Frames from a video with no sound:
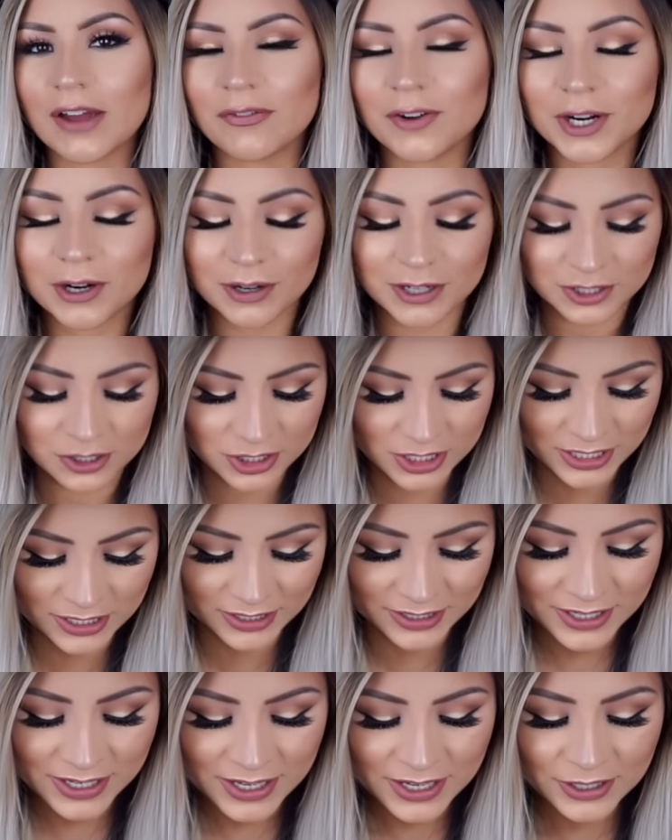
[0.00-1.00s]
every
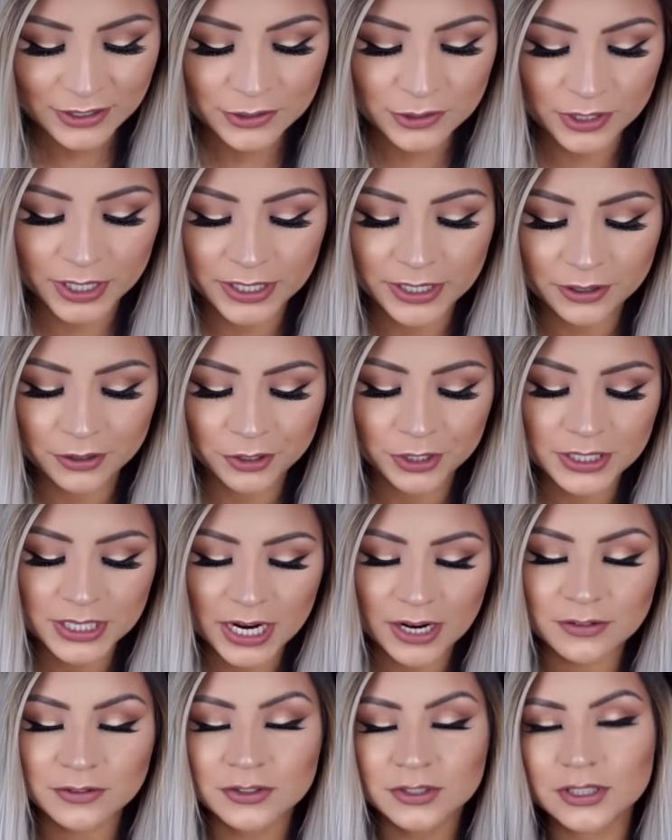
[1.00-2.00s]
question. So I narrowed it
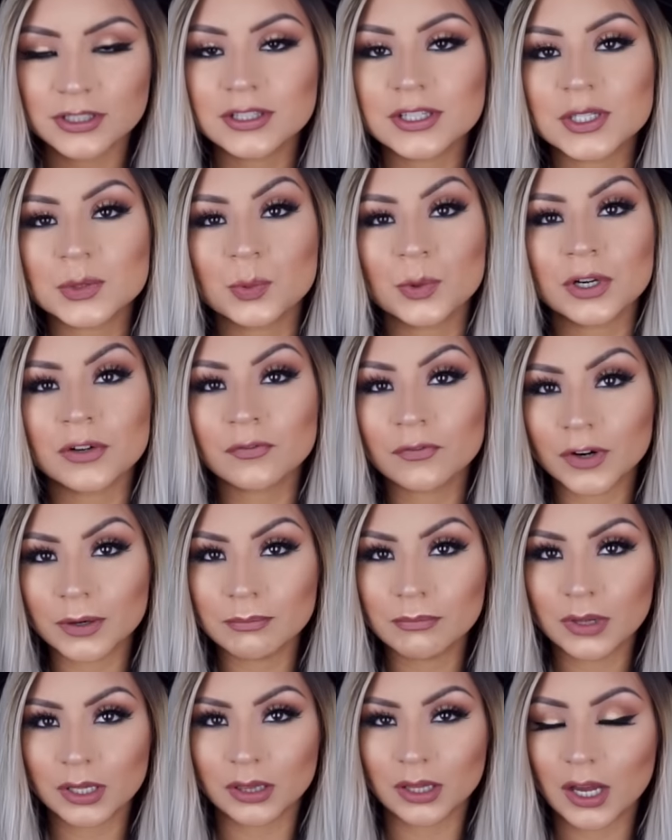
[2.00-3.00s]
down to this one
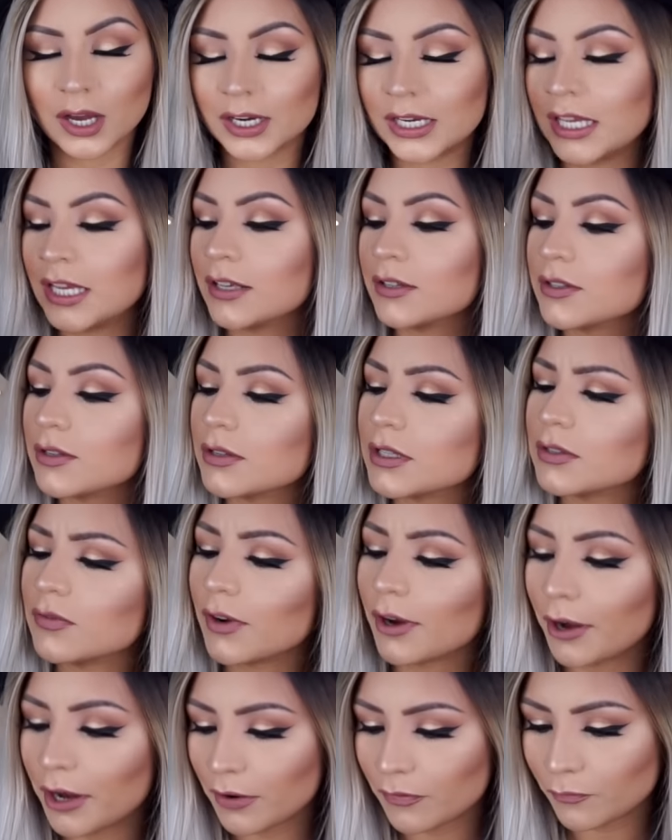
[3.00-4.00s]
from Milani, so it's
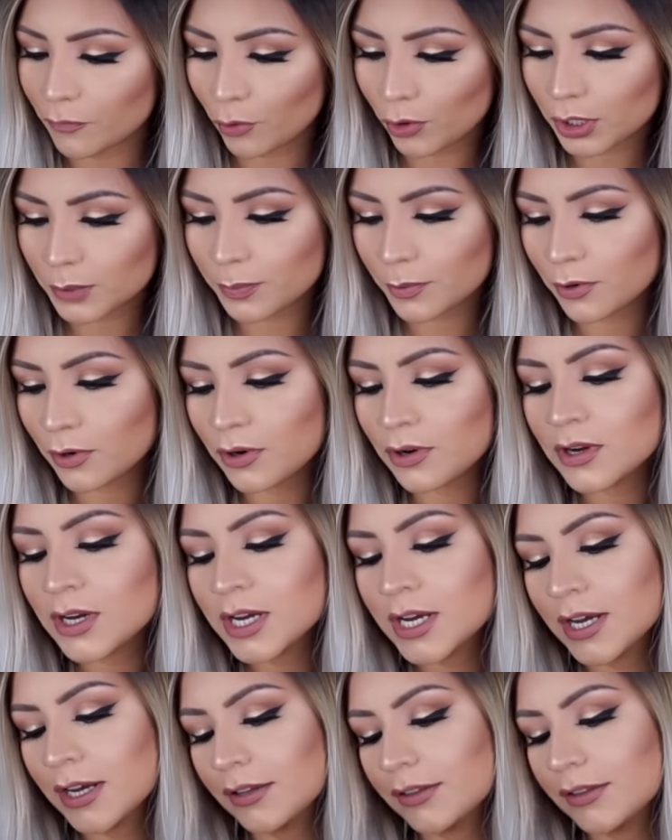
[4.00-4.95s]
very affordable.